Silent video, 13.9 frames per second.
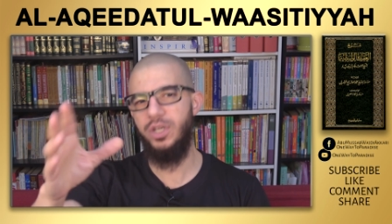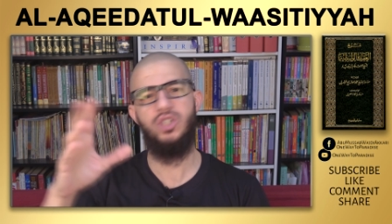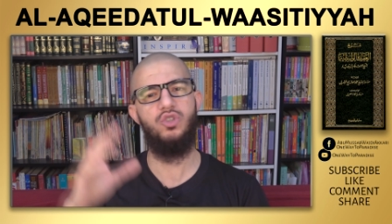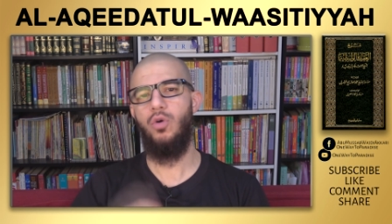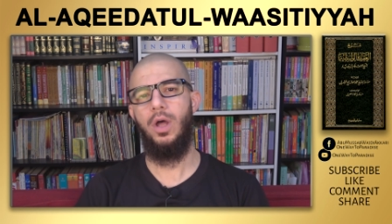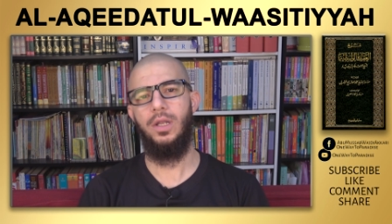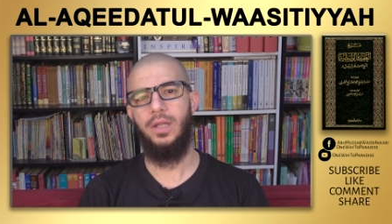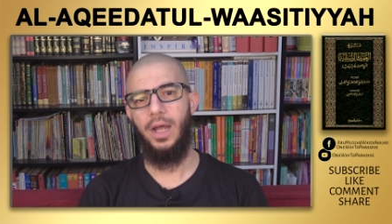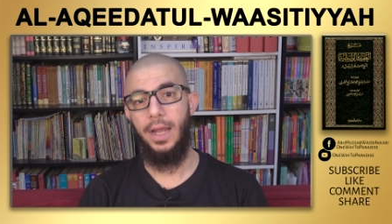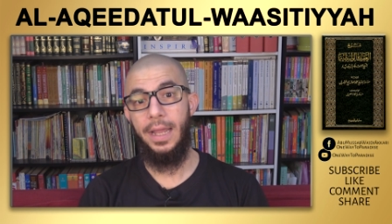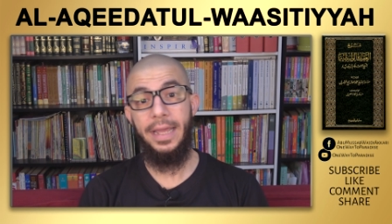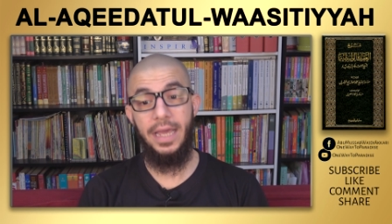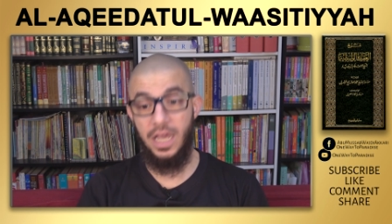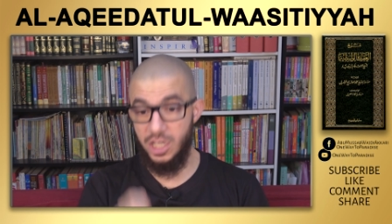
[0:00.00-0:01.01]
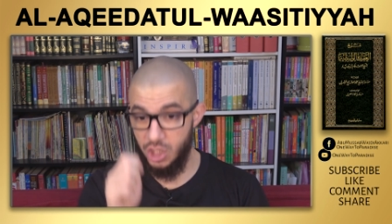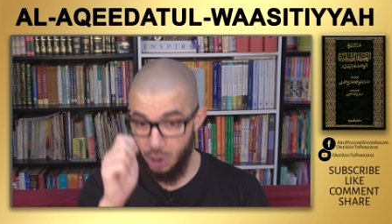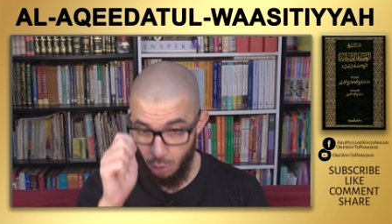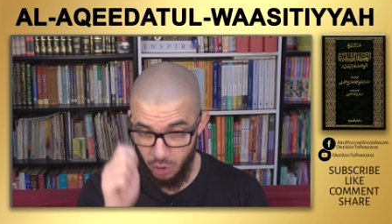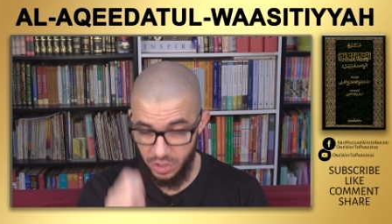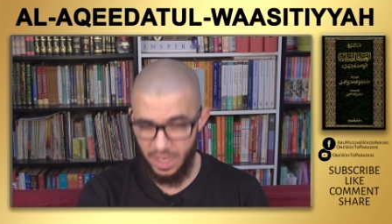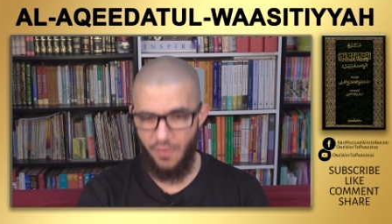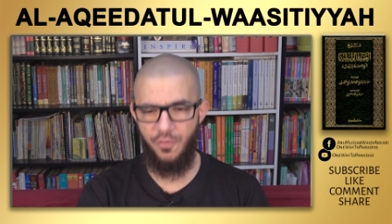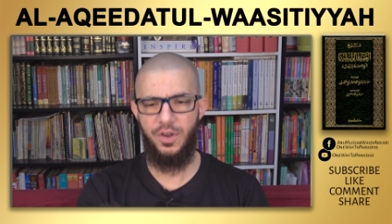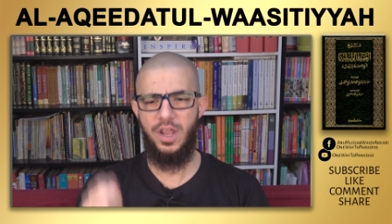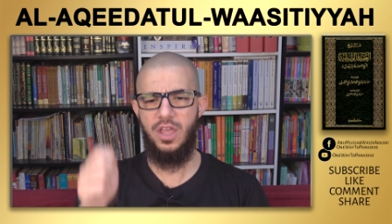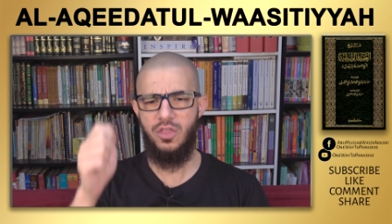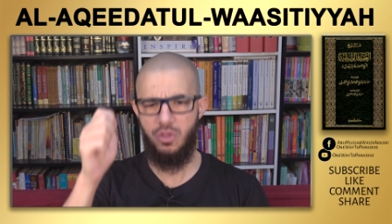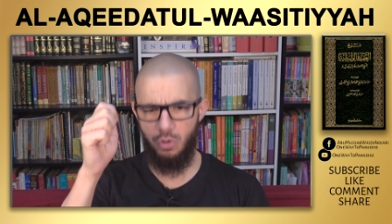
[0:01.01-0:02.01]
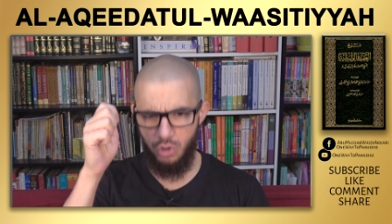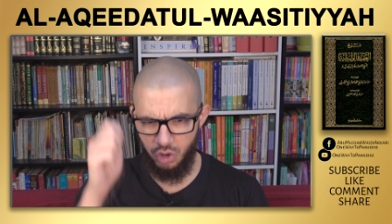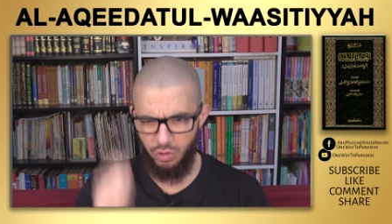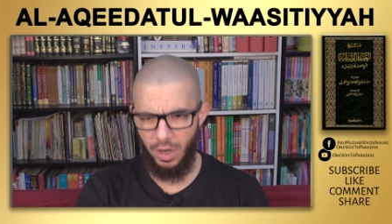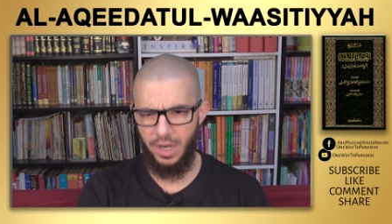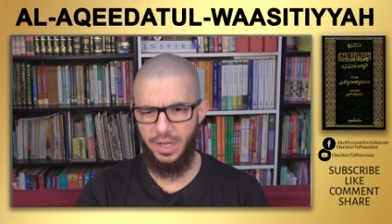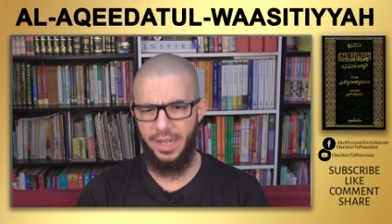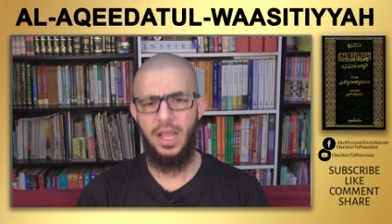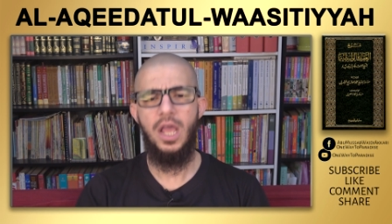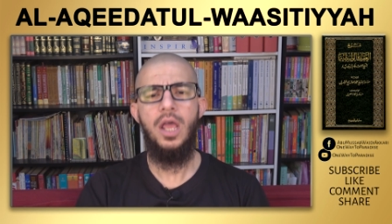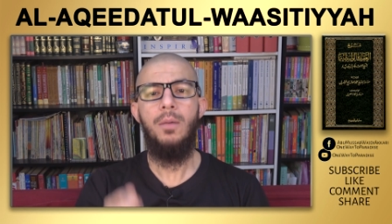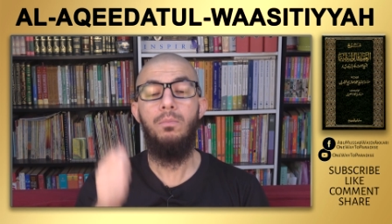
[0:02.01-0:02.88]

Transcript: bridge to Allah is through suffering, through struggling.